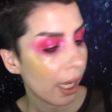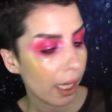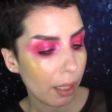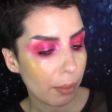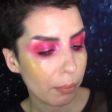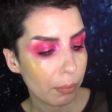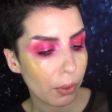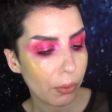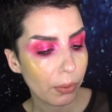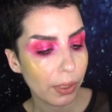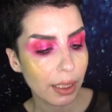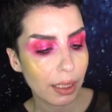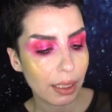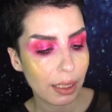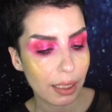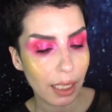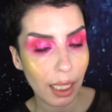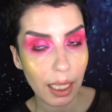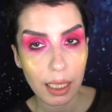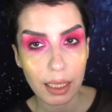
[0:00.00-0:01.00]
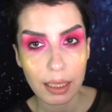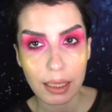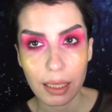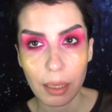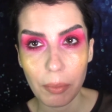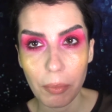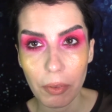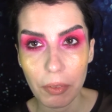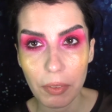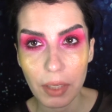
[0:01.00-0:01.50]
am going to take
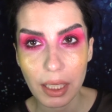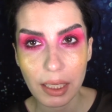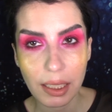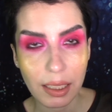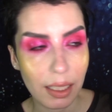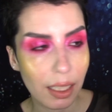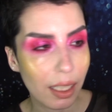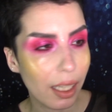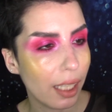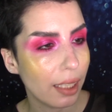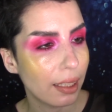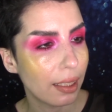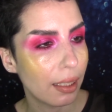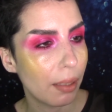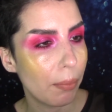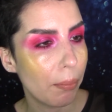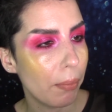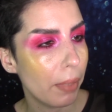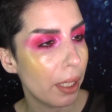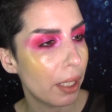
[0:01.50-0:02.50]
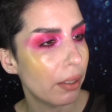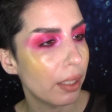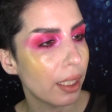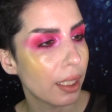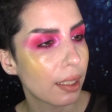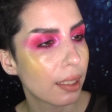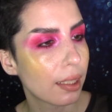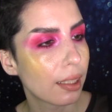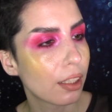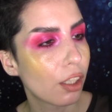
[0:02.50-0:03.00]
some of this Danessa
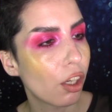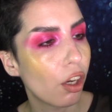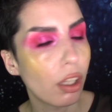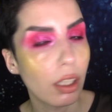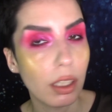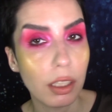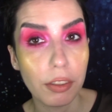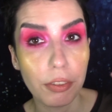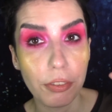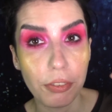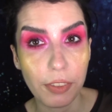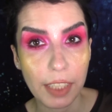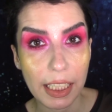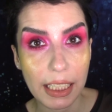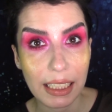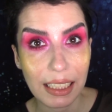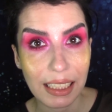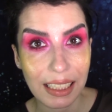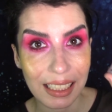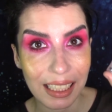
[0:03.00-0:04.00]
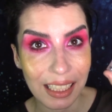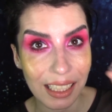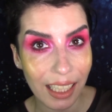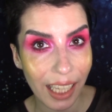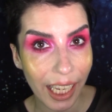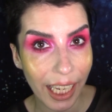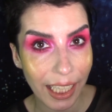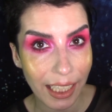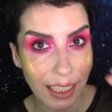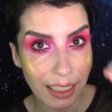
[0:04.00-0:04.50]
Myrricks Color Fix
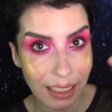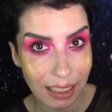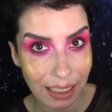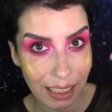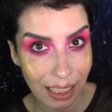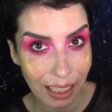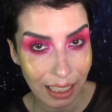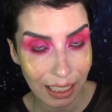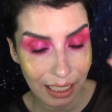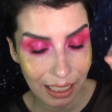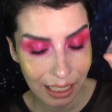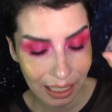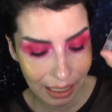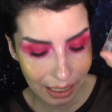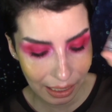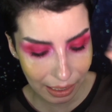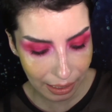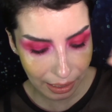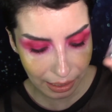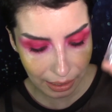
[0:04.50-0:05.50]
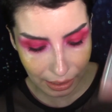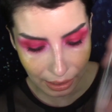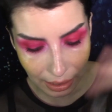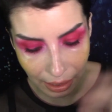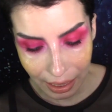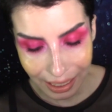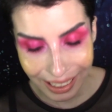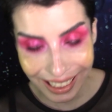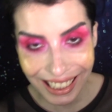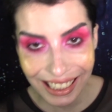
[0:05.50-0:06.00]
Glaze in
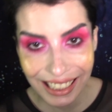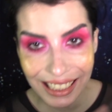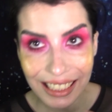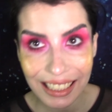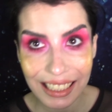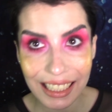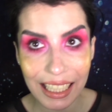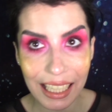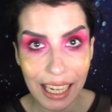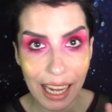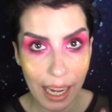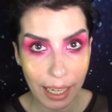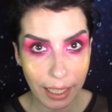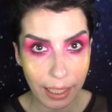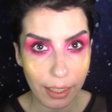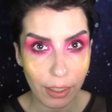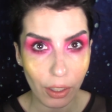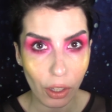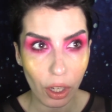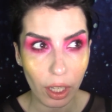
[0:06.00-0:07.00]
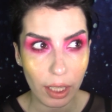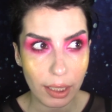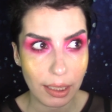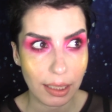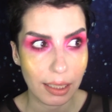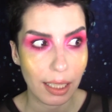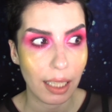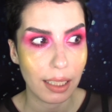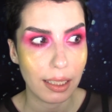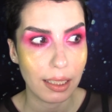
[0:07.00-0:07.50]
Clear. This is an eye gloss
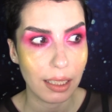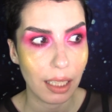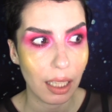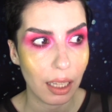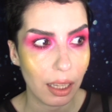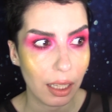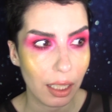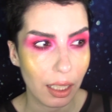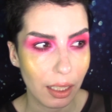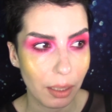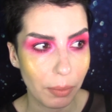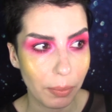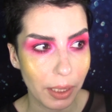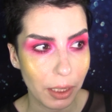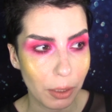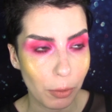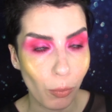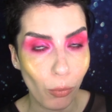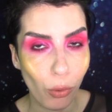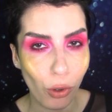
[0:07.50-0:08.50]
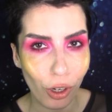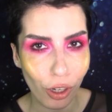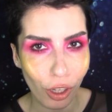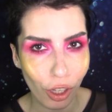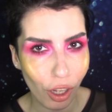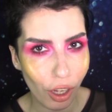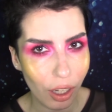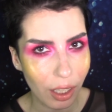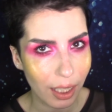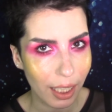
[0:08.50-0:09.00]
that's a little bit more
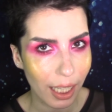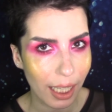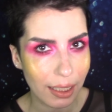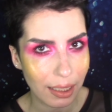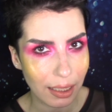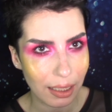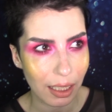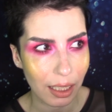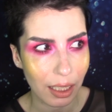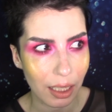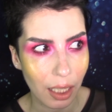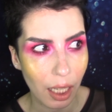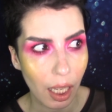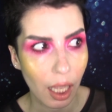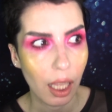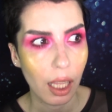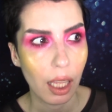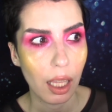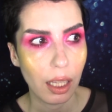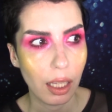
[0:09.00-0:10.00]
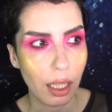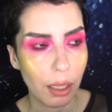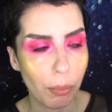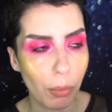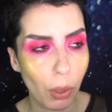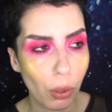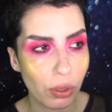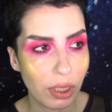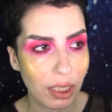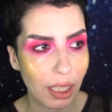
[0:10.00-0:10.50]
long-lasting than
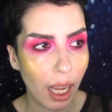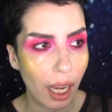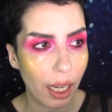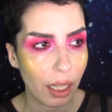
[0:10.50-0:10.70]
most eye